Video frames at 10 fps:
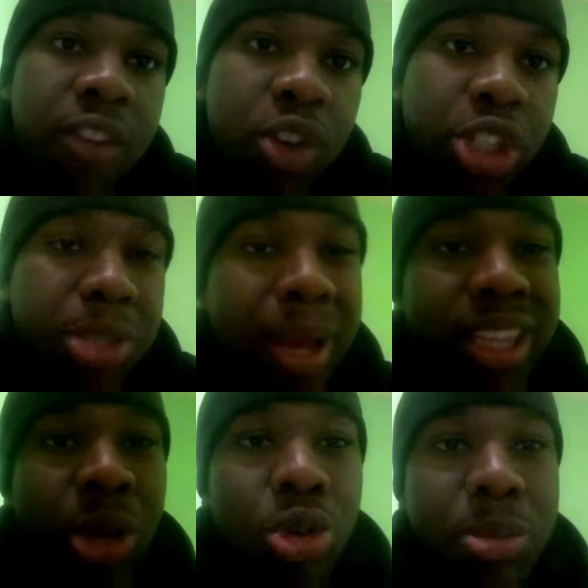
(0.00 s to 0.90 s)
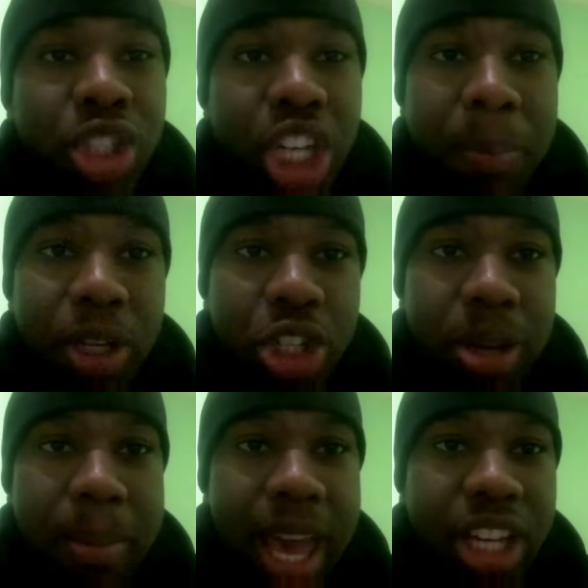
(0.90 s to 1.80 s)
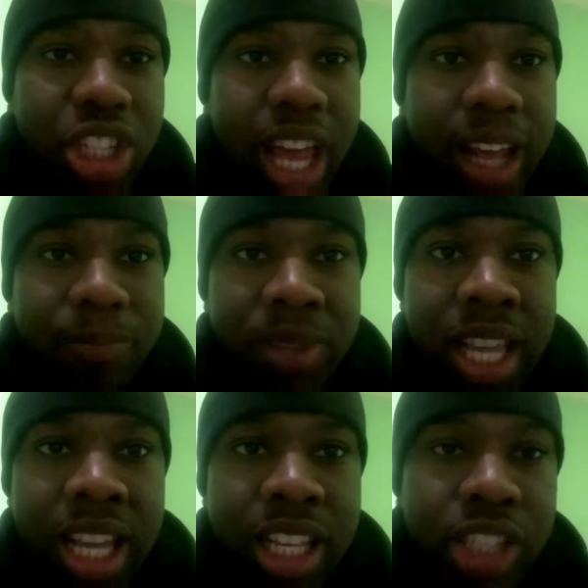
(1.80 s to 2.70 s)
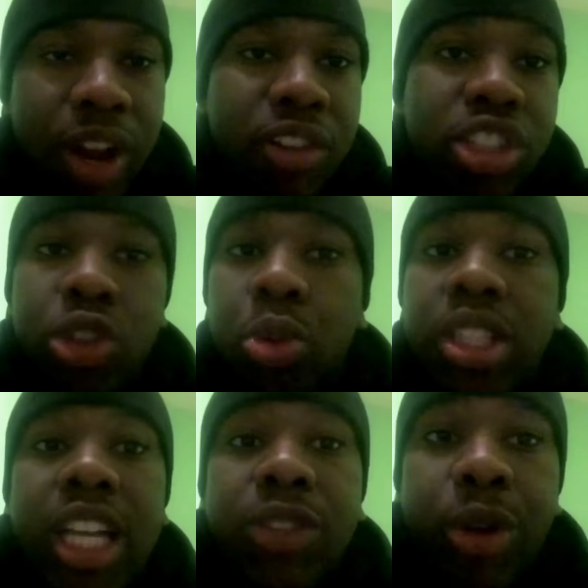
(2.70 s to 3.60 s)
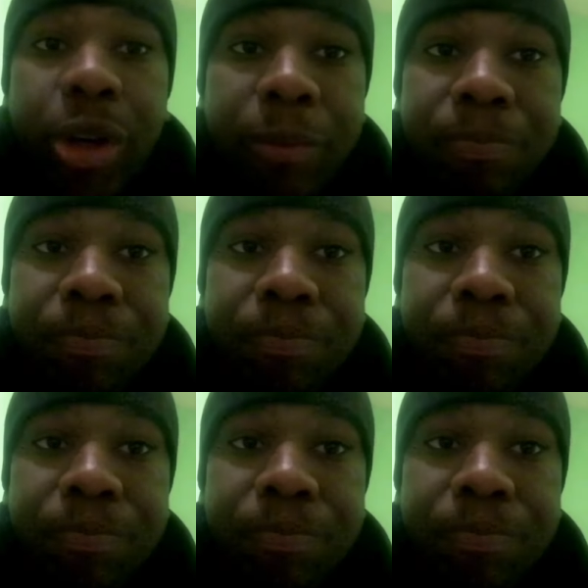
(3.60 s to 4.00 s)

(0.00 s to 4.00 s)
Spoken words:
versus SmackDown Women's Championship match at Survivor Series. What's next for her?